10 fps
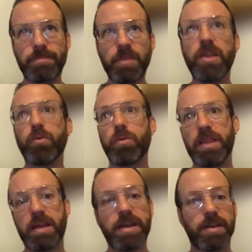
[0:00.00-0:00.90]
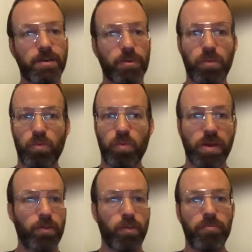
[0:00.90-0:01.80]
it will be like
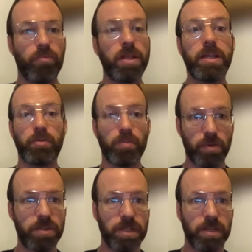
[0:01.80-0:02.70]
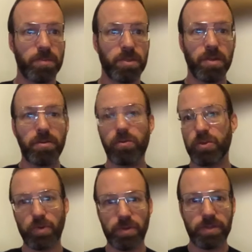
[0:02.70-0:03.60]
working with really remote teams on ocean
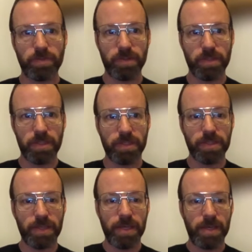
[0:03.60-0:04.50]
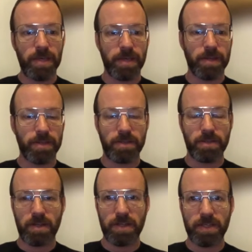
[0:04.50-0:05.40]
worlds, for instance, is the
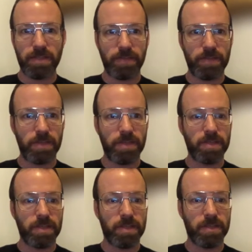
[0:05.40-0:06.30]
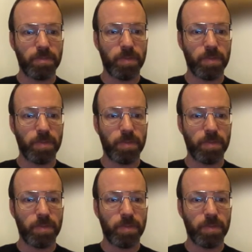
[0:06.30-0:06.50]
context that I've seen this in.